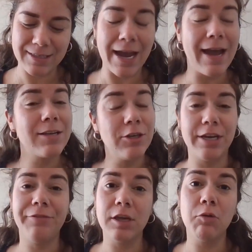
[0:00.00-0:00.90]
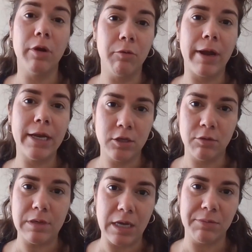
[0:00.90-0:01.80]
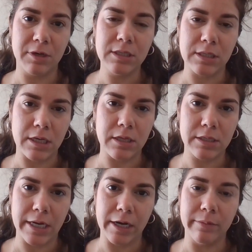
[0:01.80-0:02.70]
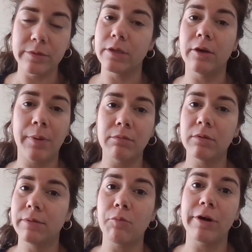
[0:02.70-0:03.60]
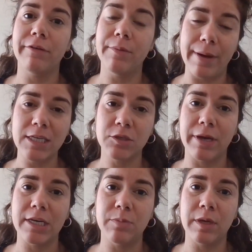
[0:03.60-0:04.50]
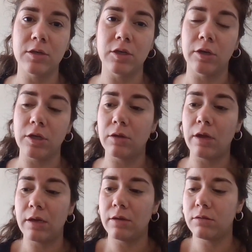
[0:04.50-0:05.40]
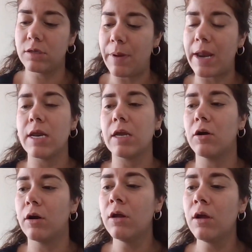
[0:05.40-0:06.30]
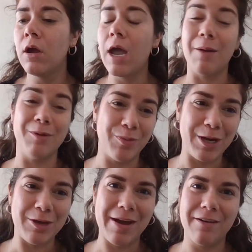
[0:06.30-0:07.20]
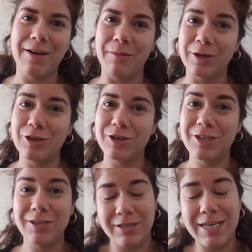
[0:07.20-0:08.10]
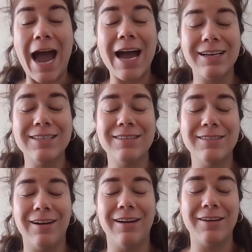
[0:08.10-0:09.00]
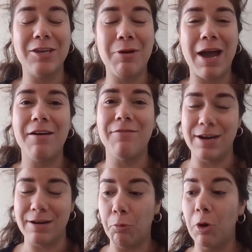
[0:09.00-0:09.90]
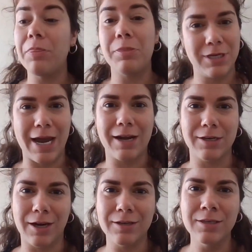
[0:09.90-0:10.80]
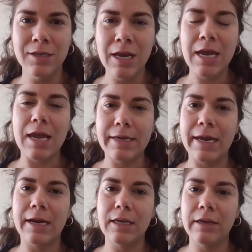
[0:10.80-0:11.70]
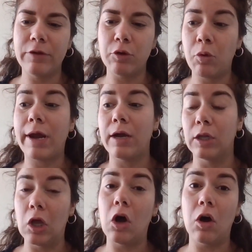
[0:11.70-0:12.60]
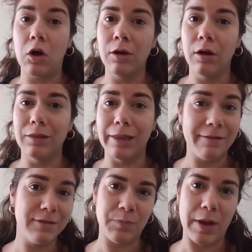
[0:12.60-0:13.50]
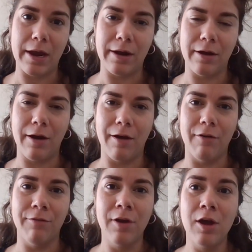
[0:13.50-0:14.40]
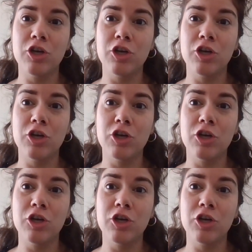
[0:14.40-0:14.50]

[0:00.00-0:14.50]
Tags are definitely one way to be able to study these animals, and they're probably one of the best ways because, depending on how much money you have, how much tags you have, and what the tag does, it can give you quite a long lifespan of